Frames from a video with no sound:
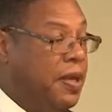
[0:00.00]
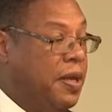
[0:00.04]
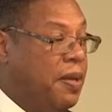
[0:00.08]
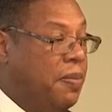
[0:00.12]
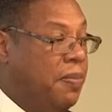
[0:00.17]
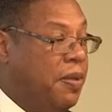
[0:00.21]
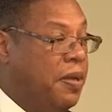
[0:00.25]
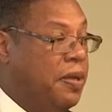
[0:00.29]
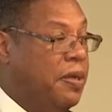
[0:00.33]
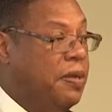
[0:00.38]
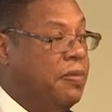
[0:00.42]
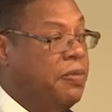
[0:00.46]

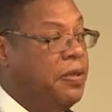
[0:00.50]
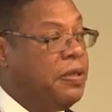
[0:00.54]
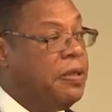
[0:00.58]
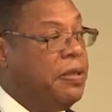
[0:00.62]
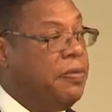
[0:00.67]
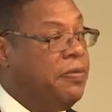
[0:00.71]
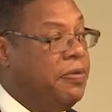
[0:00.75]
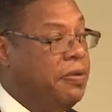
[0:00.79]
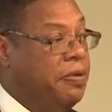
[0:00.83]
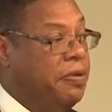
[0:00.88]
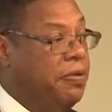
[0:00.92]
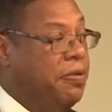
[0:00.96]
But what they
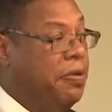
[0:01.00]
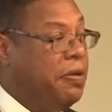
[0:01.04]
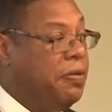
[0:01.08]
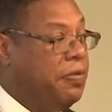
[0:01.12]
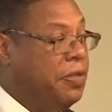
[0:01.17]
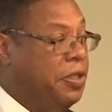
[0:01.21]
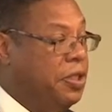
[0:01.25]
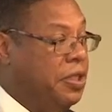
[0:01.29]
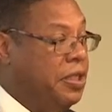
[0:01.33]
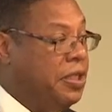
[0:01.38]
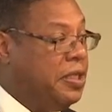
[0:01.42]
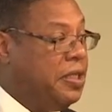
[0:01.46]
were doing
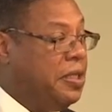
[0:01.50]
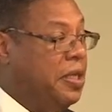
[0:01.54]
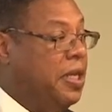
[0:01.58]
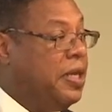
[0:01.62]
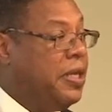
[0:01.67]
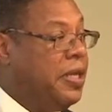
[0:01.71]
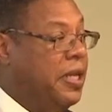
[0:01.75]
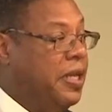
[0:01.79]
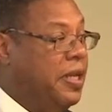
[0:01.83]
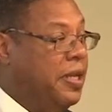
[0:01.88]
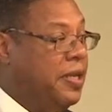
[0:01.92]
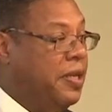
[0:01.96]
was just
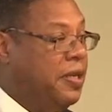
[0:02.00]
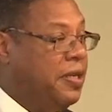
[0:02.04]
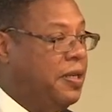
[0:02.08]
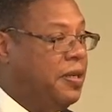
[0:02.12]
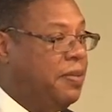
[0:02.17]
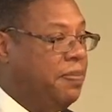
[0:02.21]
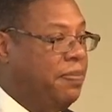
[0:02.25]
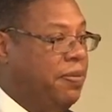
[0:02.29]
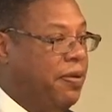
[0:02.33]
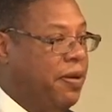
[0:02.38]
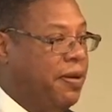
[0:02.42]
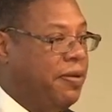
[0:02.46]
studying the
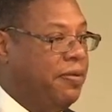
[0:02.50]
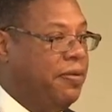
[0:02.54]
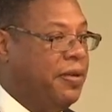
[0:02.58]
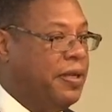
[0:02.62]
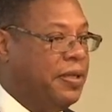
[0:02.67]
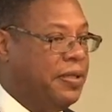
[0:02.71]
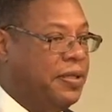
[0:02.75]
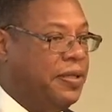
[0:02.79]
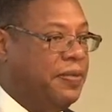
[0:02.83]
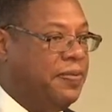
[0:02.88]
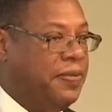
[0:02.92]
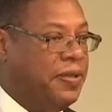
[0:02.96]

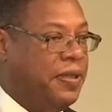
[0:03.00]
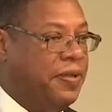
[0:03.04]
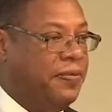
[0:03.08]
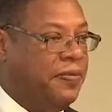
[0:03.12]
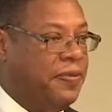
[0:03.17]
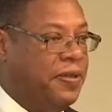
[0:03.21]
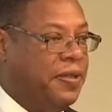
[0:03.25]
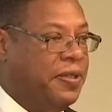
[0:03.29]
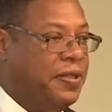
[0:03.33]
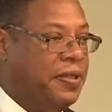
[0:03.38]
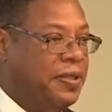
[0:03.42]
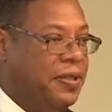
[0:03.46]
progress of
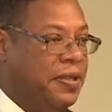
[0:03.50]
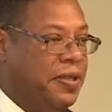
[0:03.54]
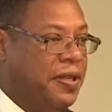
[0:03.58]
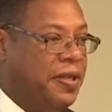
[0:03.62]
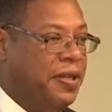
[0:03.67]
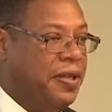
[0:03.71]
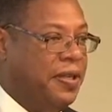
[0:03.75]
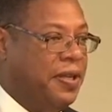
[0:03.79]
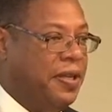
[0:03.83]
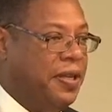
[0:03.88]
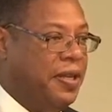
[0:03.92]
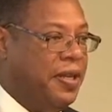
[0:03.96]
syphilis
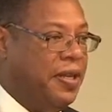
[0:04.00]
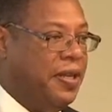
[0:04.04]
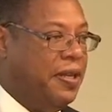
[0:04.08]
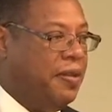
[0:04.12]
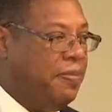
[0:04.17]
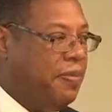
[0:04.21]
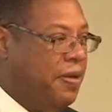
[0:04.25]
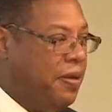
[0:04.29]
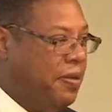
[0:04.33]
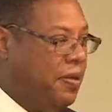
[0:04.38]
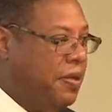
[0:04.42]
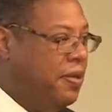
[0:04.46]
in
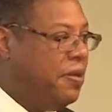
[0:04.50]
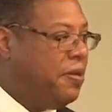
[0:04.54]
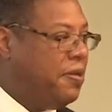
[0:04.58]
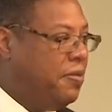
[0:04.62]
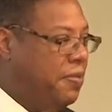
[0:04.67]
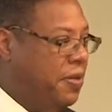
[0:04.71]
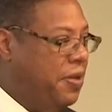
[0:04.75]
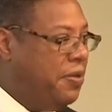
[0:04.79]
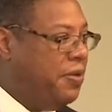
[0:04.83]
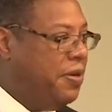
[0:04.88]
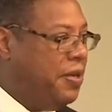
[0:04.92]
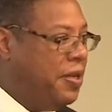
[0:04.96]
the
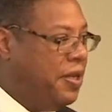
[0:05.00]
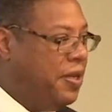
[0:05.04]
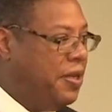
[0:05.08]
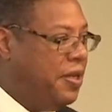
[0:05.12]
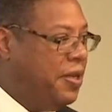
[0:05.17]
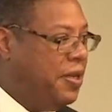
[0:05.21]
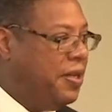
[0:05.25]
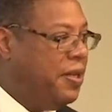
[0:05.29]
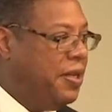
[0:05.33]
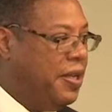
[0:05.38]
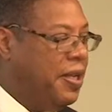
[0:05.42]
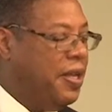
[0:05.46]
community.
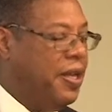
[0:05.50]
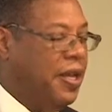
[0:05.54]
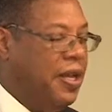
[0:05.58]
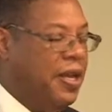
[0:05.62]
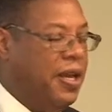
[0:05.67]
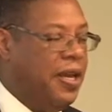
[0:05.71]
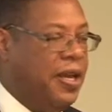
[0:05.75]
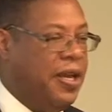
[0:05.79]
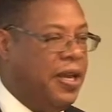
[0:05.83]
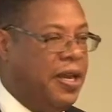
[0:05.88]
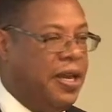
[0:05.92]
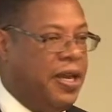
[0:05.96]

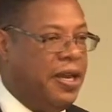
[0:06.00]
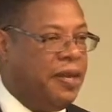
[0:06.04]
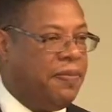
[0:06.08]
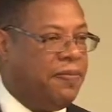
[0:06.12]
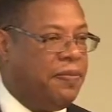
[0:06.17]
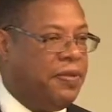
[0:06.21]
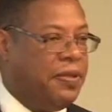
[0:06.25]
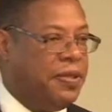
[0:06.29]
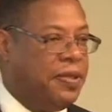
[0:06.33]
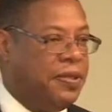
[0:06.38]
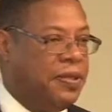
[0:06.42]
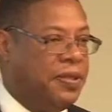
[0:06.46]
And that
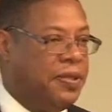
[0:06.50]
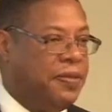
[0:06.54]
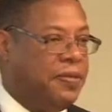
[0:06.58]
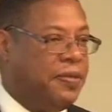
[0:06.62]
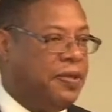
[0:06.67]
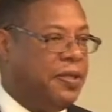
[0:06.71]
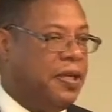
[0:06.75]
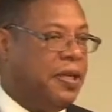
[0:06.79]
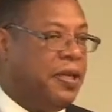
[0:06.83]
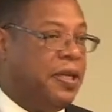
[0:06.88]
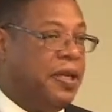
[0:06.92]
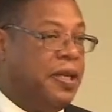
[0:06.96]
was a
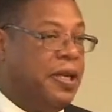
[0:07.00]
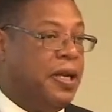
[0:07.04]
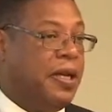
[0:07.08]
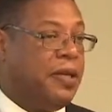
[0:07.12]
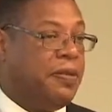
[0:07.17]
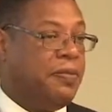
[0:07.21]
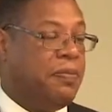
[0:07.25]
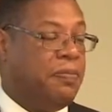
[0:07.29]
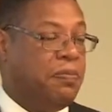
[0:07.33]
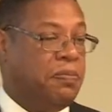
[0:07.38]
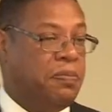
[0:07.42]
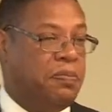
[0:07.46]
study
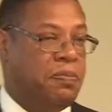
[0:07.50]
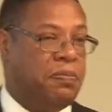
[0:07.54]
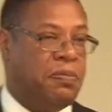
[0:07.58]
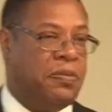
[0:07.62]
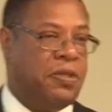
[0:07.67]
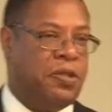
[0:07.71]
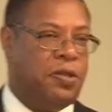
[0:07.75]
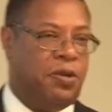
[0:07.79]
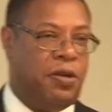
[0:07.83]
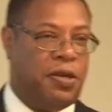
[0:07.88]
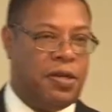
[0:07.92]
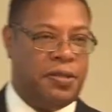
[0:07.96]
that
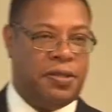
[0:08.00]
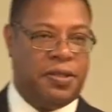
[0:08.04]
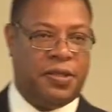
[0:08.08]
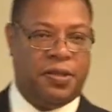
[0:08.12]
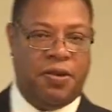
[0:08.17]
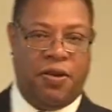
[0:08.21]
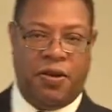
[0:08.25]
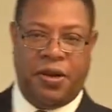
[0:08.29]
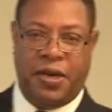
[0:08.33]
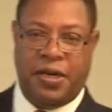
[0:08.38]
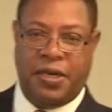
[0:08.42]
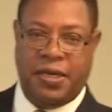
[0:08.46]
sort of
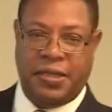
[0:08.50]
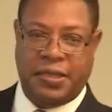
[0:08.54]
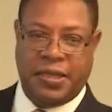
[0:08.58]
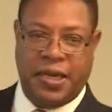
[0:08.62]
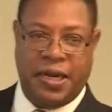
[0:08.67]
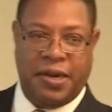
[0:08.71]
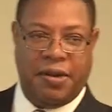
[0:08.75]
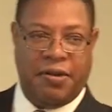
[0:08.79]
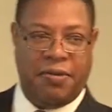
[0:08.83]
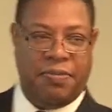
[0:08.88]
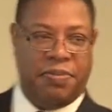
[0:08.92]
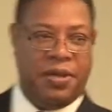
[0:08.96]
started this
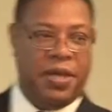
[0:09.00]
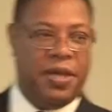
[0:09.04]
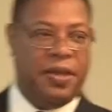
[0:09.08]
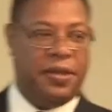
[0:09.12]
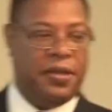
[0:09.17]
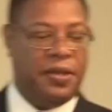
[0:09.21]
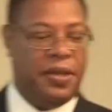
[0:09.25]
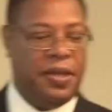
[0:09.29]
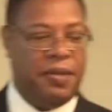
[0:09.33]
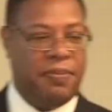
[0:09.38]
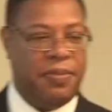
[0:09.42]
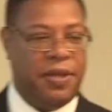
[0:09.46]
IRB
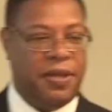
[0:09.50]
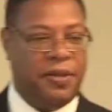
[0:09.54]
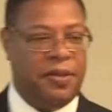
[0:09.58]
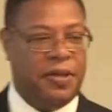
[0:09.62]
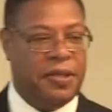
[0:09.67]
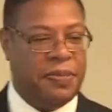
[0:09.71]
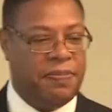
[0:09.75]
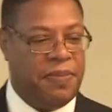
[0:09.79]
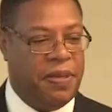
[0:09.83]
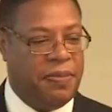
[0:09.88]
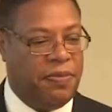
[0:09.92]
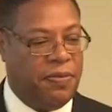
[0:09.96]
thing,
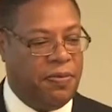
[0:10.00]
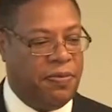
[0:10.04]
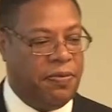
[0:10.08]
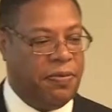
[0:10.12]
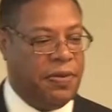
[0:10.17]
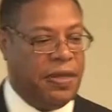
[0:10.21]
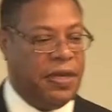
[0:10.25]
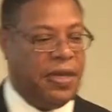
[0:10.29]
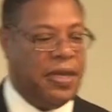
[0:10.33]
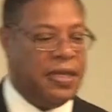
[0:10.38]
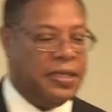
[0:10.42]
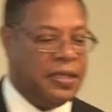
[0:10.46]
because people were
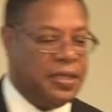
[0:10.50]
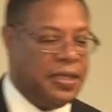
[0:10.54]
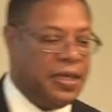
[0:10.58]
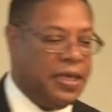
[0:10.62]
realizing